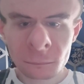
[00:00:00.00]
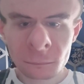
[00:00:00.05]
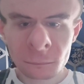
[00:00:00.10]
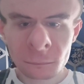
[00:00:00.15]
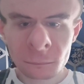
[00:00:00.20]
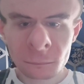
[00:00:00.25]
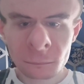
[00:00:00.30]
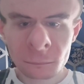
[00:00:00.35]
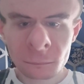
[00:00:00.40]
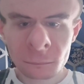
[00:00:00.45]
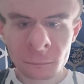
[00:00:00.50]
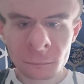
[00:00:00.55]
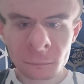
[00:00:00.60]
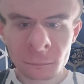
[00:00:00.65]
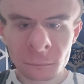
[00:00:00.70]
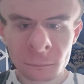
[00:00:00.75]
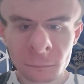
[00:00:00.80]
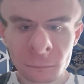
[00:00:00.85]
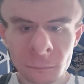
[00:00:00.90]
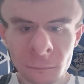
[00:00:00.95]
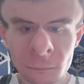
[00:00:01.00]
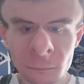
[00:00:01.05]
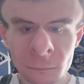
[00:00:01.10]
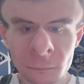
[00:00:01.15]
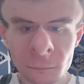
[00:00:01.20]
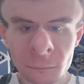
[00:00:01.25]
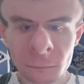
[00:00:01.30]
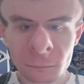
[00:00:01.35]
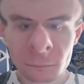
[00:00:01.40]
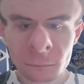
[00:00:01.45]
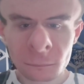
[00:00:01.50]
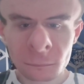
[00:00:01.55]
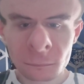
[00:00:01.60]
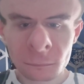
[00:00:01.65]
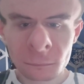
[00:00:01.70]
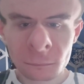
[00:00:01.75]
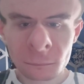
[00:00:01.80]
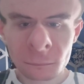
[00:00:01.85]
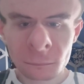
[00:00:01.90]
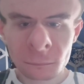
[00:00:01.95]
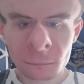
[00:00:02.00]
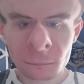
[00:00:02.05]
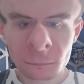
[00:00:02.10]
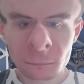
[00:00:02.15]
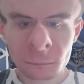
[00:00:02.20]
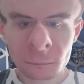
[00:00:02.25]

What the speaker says: (silence)